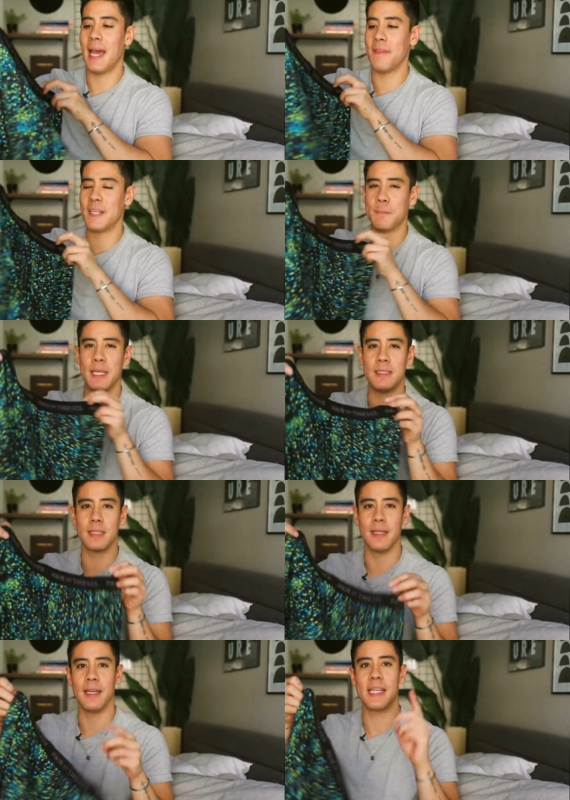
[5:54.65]
And that is
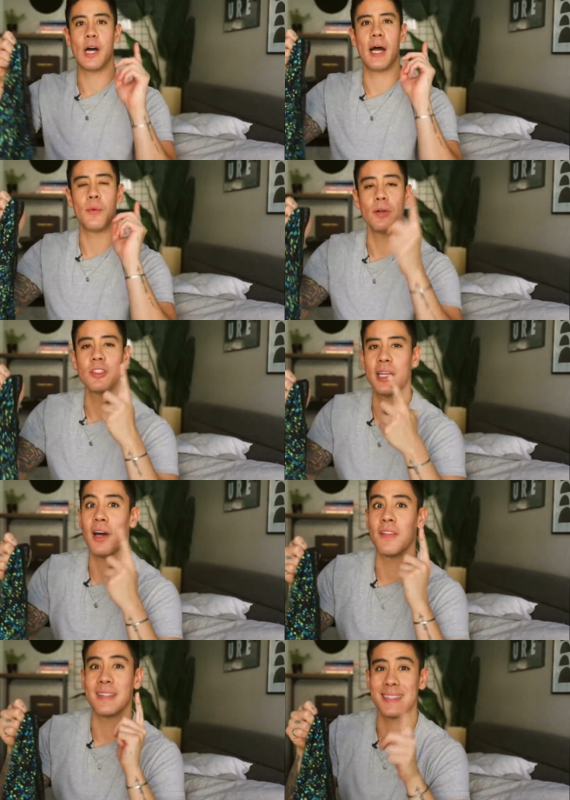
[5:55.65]
basically it. Now I will say
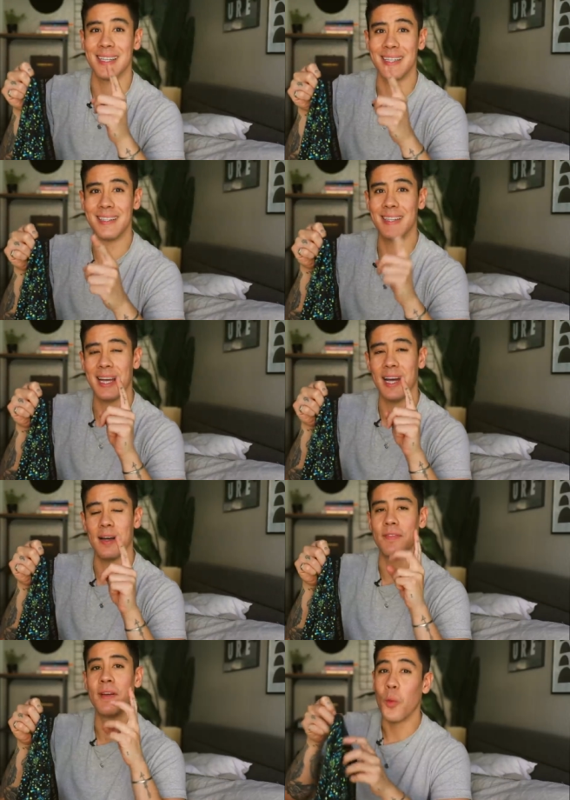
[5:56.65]
on the site, they
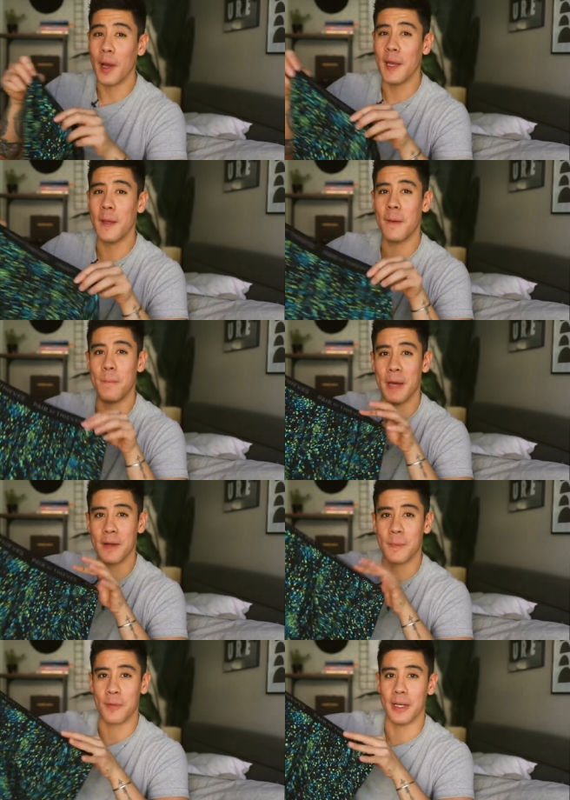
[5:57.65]
have way
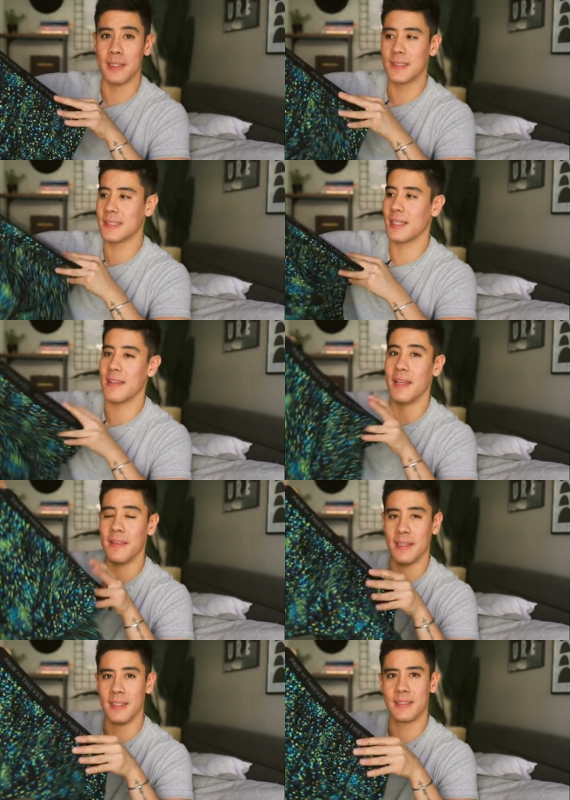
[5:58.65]
better prints
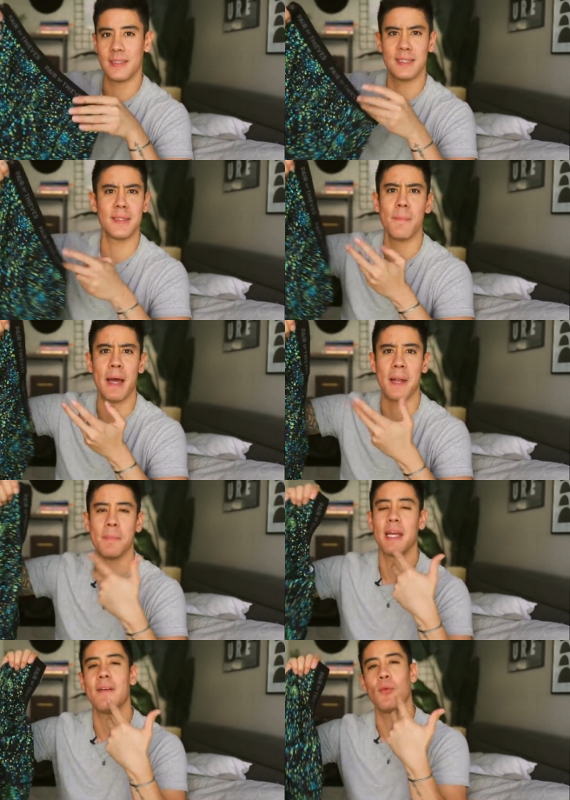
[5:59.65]
than this. This isn't bad,
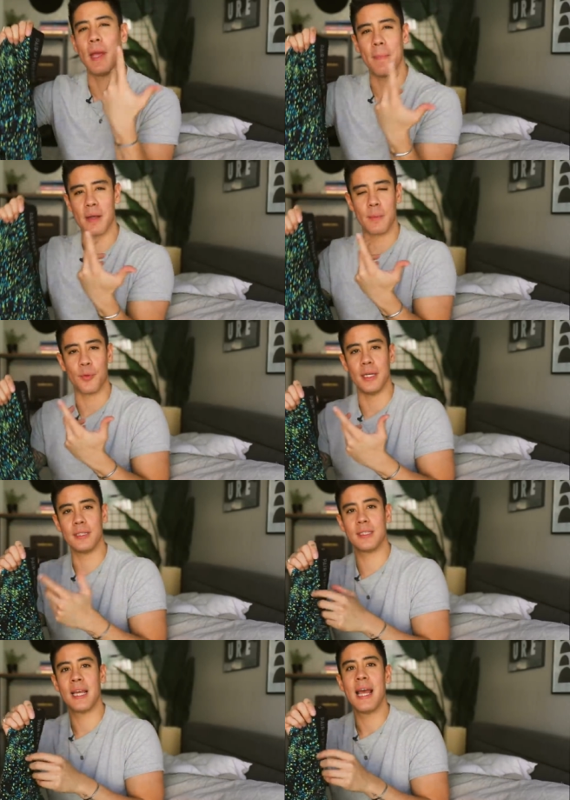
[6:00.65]
but they have way better
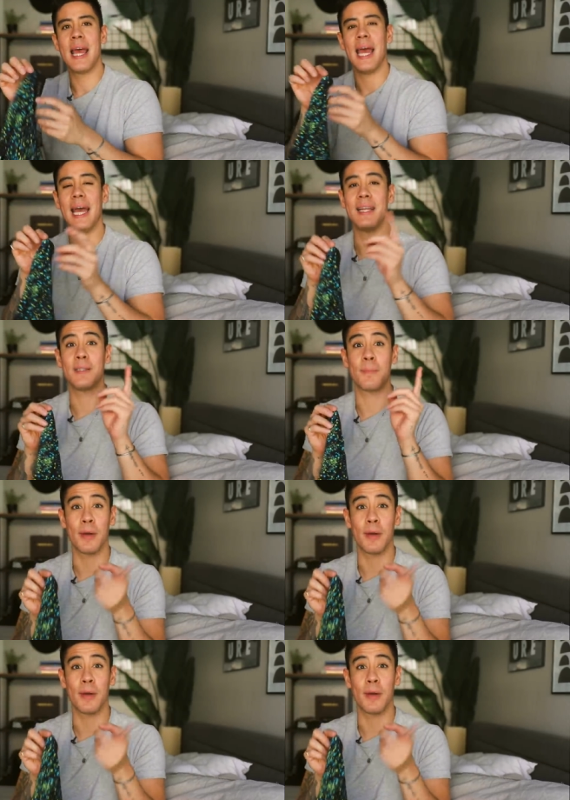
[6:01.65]
prints. And the